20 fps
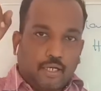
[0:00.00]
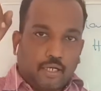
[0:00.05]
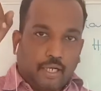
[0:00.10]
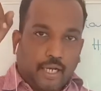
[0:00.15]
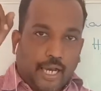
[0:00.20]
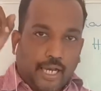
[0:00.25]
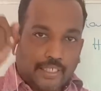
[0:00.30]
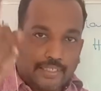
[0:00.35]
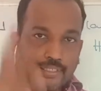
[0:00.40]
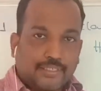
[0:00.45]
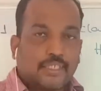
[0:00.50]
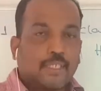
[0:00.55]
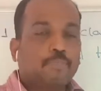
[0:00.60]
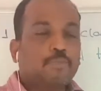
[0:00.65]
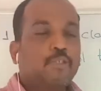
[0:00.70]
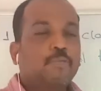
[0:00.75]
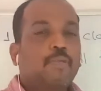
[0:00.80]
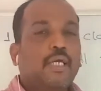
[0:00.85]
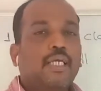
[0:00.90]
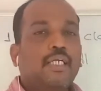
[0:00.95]
accept
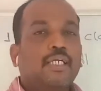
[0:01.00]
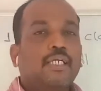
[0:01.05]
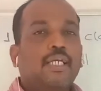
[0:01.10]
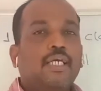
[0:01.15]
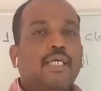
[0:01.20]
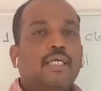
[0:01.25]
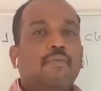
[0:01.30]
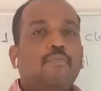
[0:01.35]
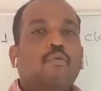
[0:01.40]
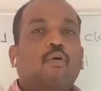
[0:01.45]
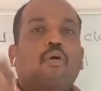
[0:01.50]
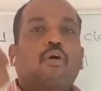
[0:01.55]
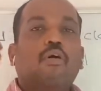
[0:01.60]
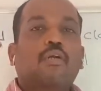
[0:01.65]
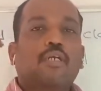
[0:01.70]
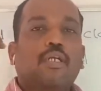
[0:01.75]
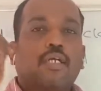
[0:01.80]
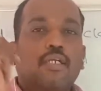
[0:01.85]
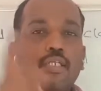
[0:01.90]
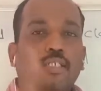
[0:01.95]
my claim
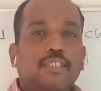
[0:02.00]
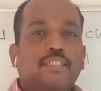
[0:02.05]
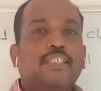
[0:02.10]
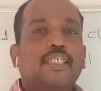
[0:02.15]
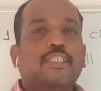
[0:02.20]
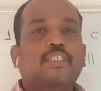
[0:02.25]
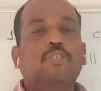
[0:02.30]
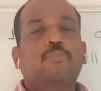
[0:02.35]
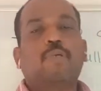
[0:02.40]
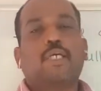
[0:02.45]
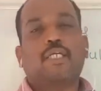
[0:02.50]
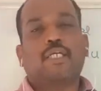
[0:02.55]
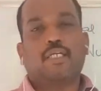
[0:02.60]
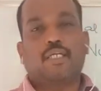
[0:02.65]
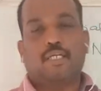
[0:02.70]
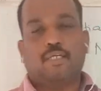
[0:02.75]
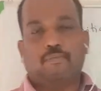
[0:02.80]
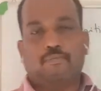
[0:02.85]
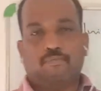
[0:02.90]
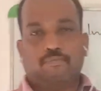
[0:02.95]
or reject my
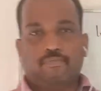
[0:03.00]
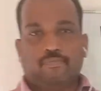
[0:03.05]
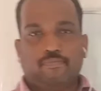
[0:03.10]
claim.